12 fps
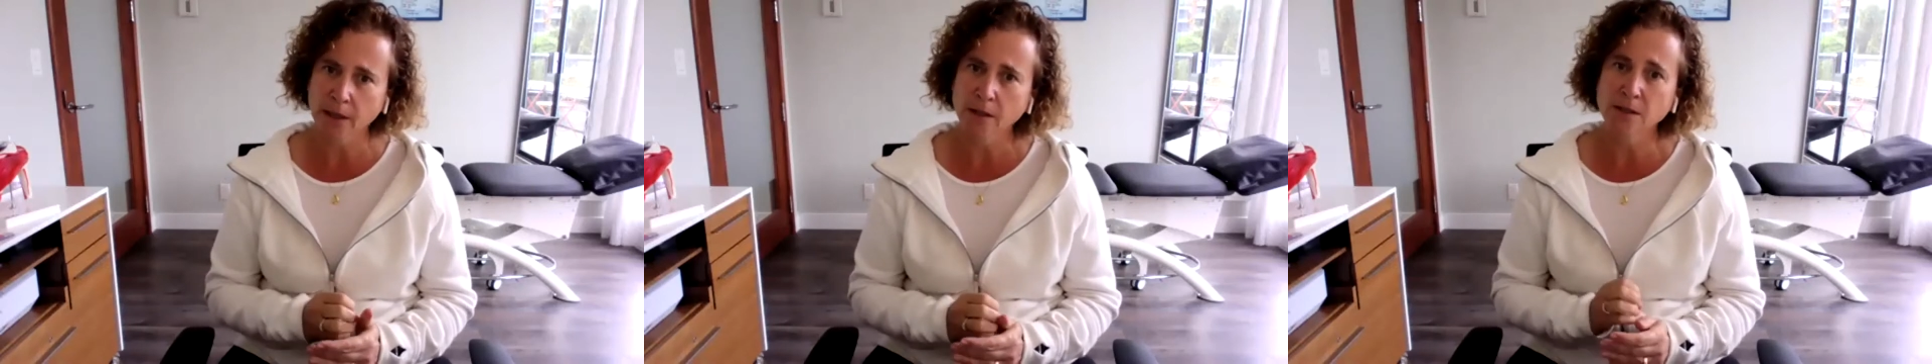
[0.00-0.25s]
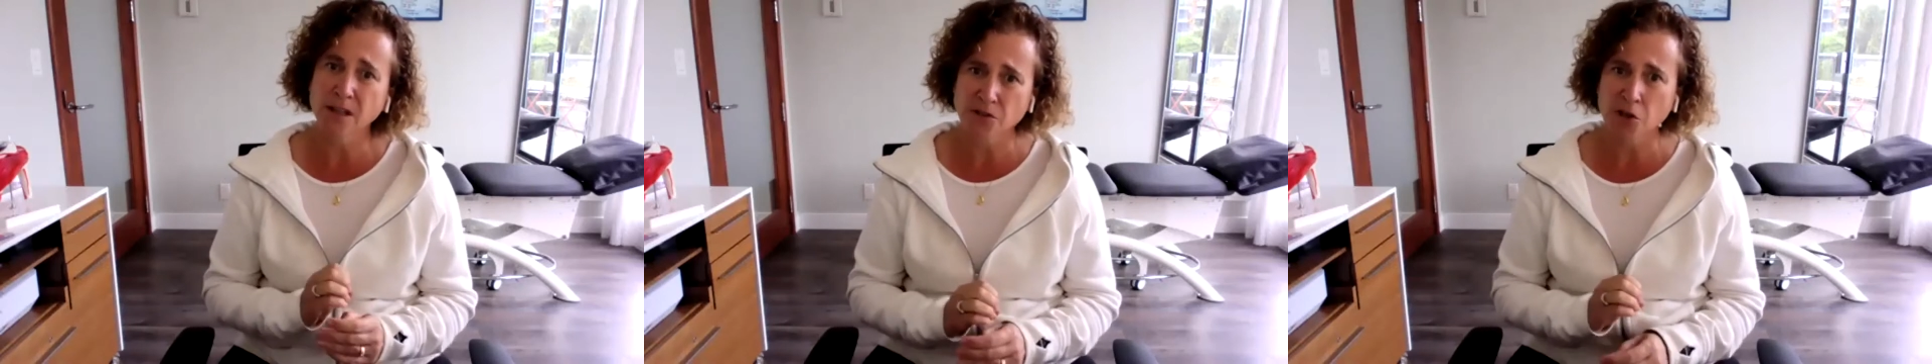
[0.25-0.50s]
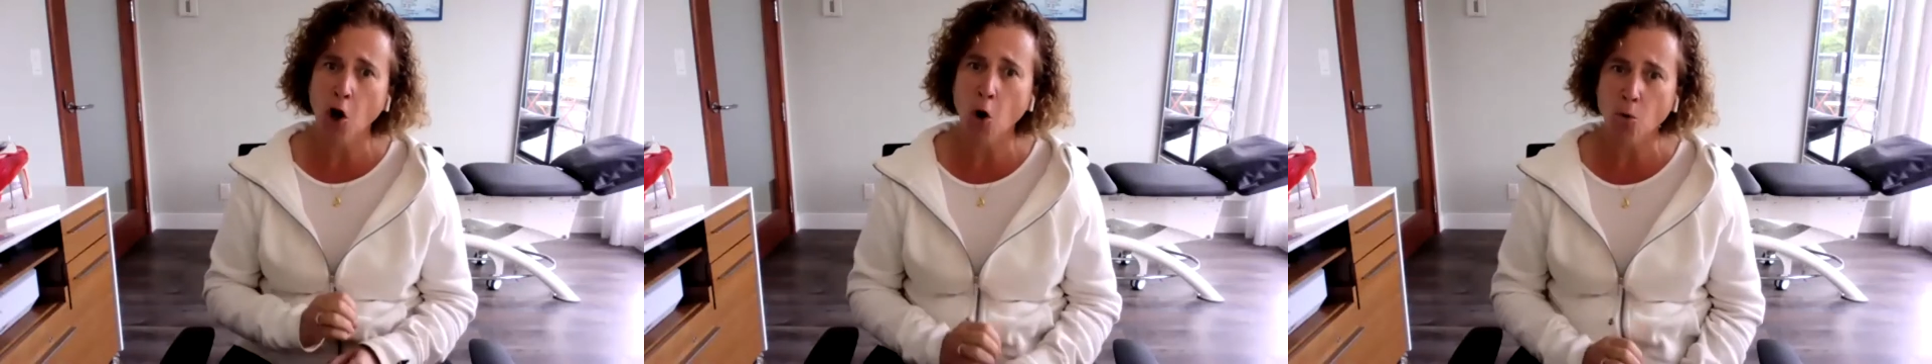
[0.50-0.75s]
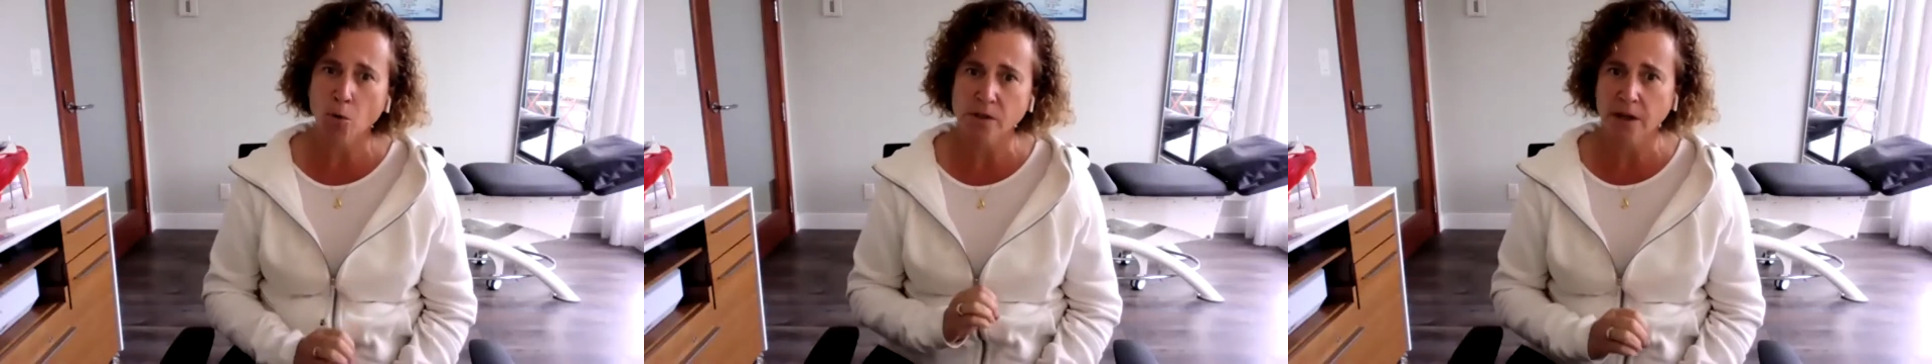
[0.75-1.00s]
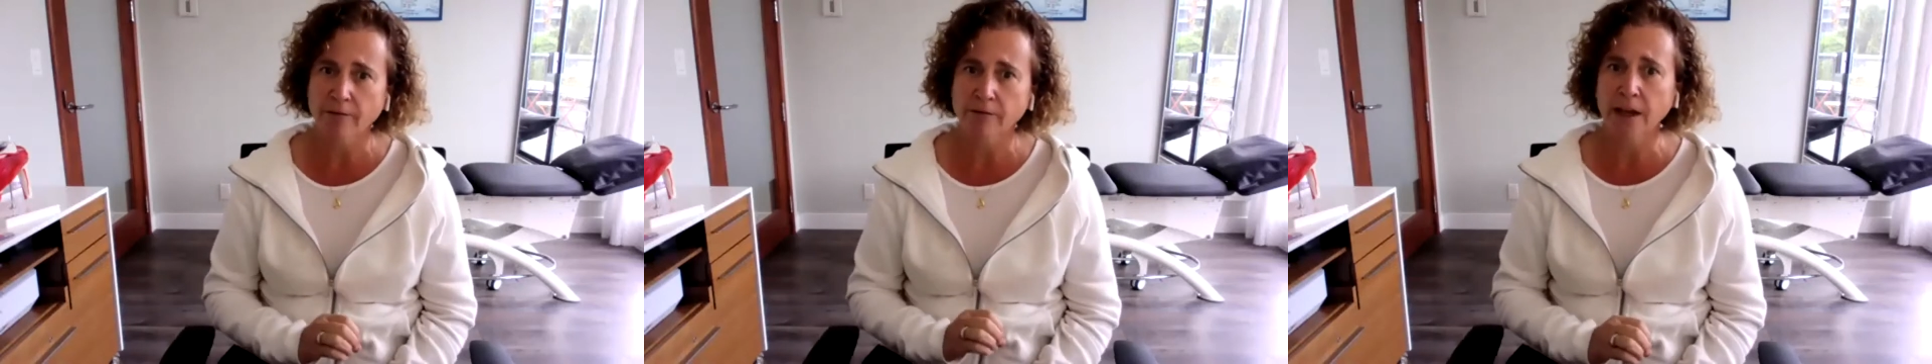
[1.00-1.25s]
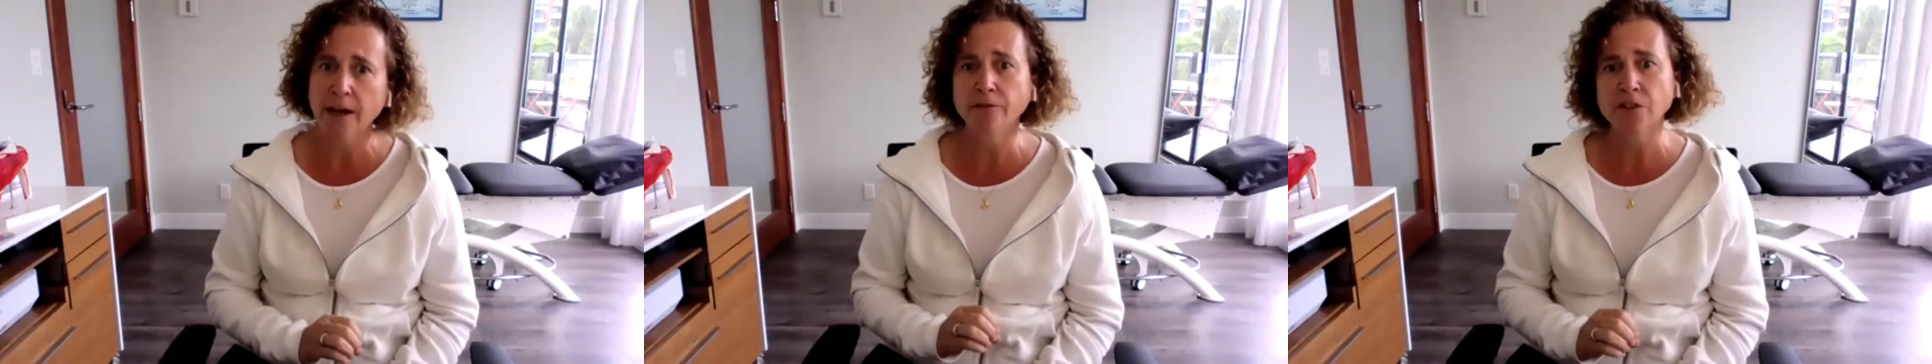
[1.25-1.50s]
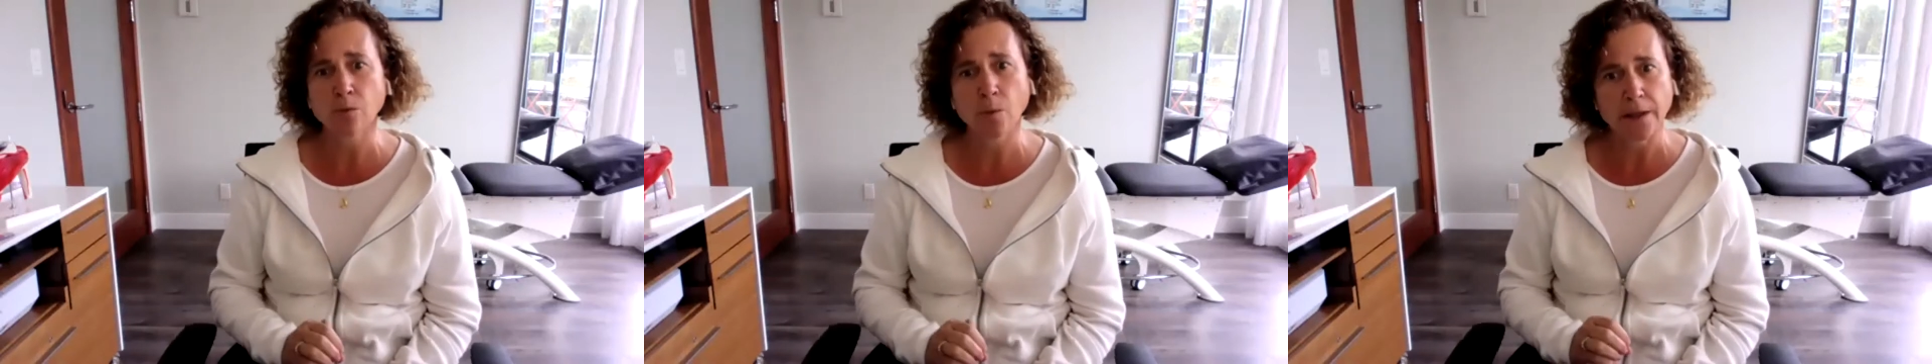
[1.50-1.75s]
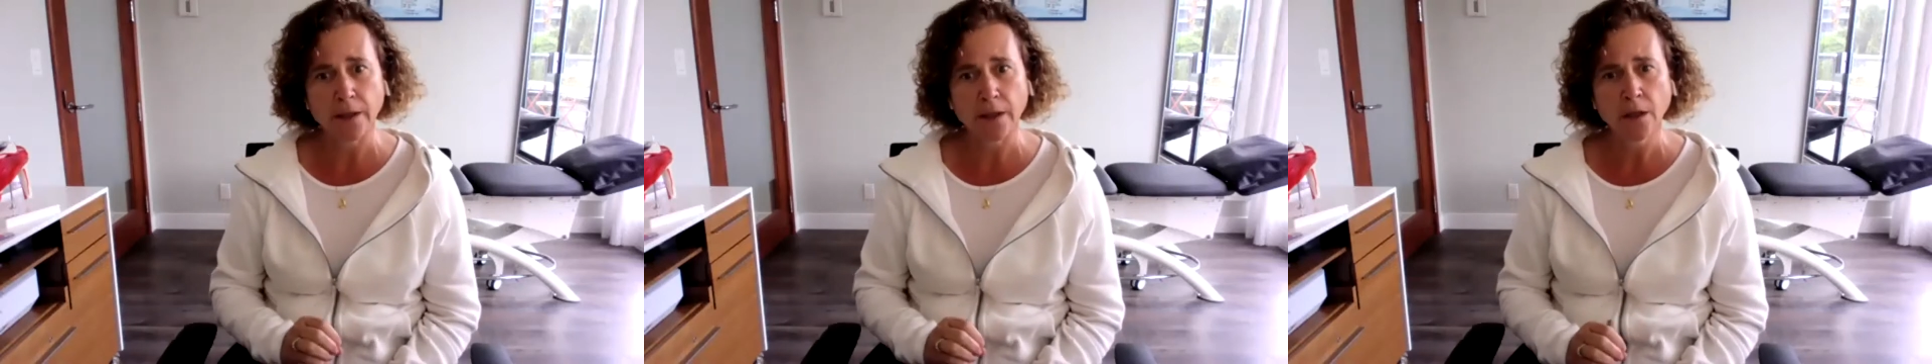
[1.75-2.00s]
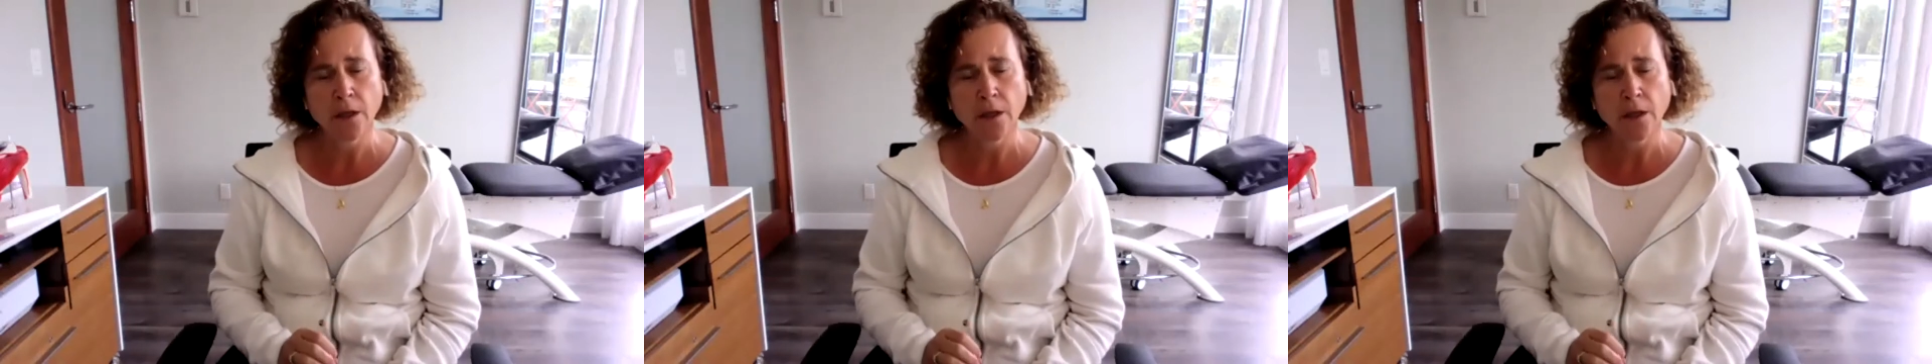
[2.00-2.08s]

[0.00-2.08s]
doesn't always have to have swelling.